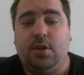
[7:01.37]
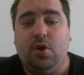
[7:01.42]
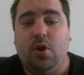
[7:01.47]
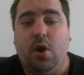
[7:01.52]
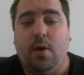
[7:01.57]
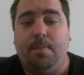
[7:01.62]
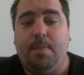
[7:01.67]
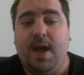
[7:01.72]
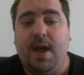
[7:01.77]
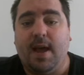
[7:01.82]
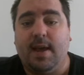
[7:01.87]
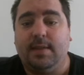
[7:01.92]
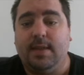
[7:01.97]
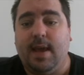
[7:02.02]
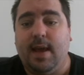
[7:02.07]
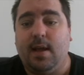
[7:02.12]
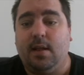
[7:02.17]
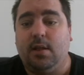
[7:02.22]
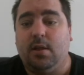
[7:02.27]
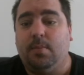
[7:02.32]
not paying
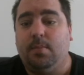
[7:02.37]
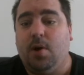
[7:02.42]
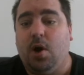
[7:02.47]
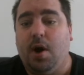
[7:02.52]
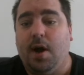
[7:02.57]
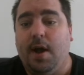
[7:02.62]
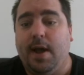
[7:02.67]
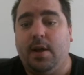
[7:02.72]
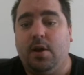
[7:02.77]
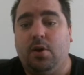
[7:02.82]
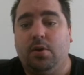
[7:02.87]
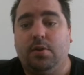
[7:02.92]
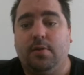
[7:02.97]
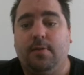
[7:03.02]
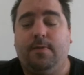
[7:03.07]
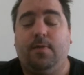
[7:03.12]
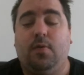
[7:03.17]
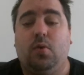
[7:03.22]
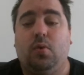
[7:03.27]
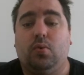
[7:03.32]
your LMI on
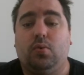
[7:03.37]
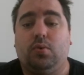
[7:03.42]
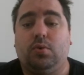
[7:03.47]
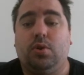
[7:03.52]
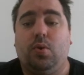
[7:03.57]
the full